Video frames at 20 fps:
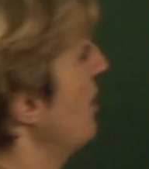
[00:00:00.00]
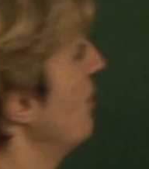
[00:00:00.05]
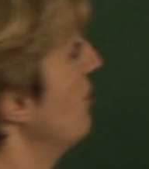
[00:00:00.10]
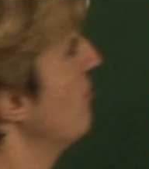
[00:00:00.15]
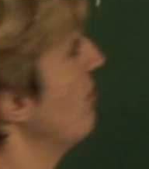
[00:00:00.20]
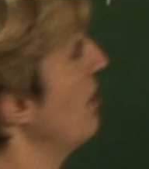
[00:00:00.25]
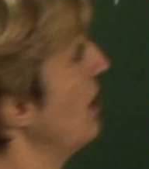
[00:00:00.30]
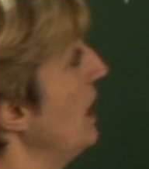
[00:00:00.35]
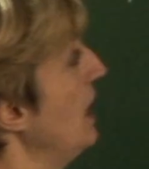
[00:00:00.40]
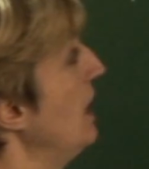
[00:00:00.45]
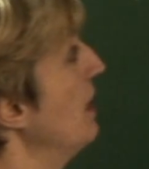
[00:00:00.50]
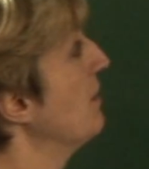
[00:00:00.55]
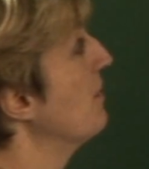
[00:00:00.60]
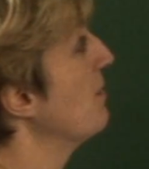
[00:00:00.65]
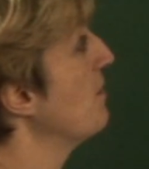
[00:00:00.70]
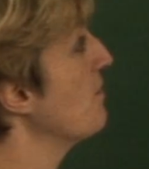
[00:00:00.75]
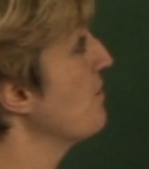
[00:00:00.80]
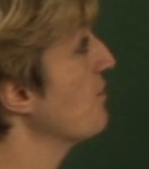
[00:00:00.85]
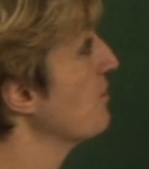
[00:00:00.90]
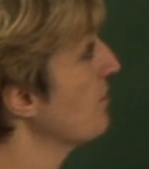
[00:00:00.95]
3.
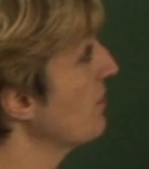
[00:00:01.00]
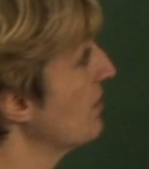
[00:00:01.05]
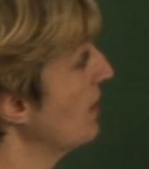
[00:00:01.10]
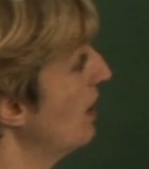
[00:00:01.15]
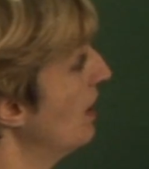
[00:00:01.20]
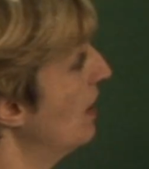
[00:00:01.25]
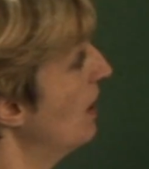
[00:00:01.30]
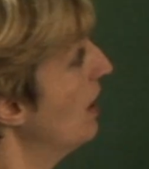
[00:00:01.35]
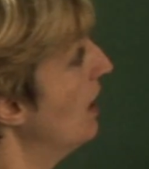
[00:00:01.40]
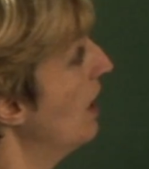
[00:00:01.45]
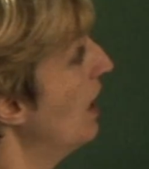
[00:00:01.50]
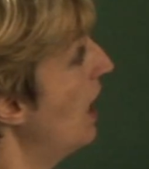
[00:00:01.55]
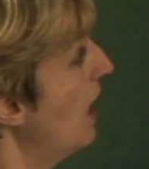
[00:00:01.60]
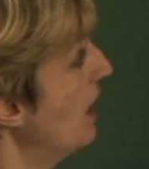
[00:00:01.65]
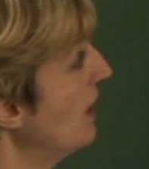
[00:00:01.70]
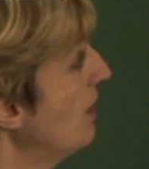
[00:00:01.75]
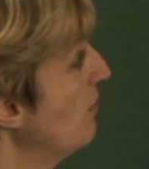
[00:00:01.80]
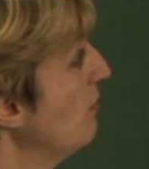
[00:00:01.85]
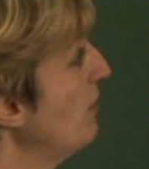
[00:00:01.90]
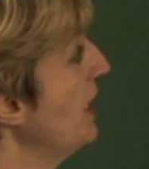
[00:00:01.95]

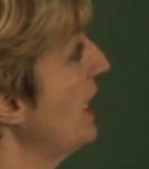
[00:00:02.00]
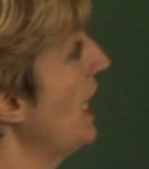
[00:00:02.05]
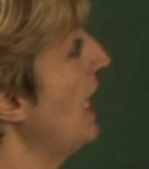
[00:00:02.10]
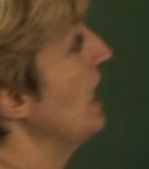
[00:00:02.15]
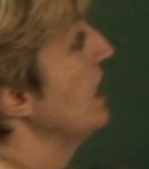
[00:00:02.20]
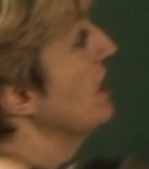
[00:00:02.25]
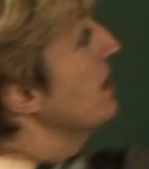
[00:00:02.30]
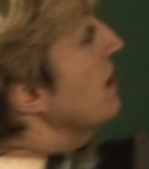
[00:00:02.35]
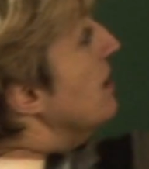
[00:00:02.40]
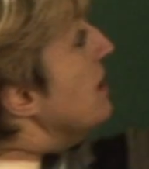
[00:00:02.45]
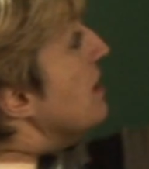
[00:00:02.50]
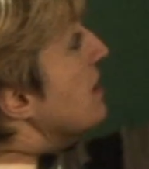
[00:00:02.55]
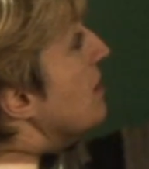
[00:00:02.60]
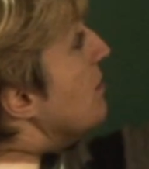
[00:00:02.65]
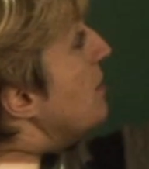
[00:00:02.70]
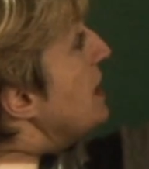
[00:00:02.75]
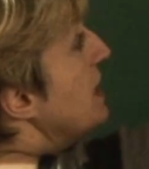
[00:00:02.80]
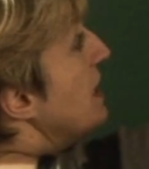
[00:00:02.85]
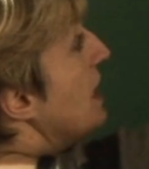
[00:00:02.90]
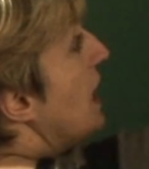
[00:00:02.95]
And then we get
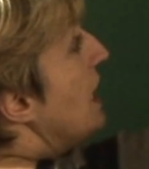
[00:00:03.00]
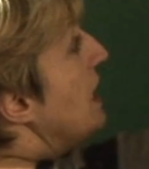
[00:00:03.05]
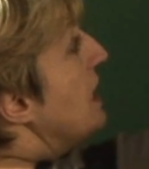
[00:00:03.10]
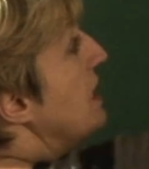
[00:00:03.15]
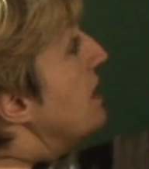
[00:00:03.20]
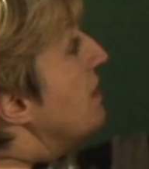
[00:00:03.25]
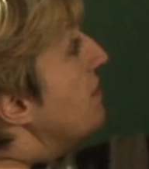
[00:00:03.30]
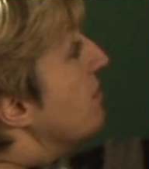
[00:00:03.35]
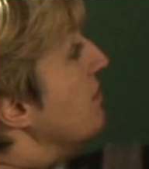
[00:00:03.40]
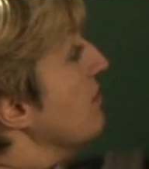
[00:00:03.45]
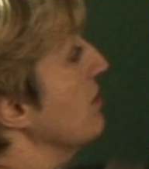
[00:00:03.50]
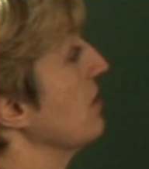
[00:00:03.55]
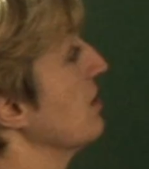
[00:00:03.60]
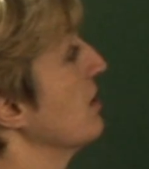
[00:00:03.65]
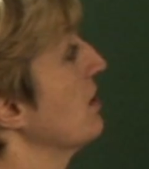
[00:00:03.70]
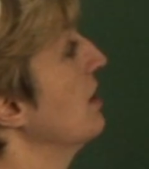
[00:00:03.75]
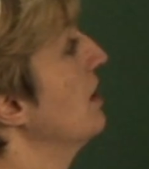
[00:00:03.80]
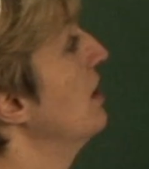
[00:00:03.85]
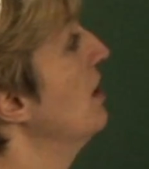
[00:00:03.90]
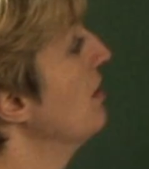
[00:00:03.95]
something slightly different.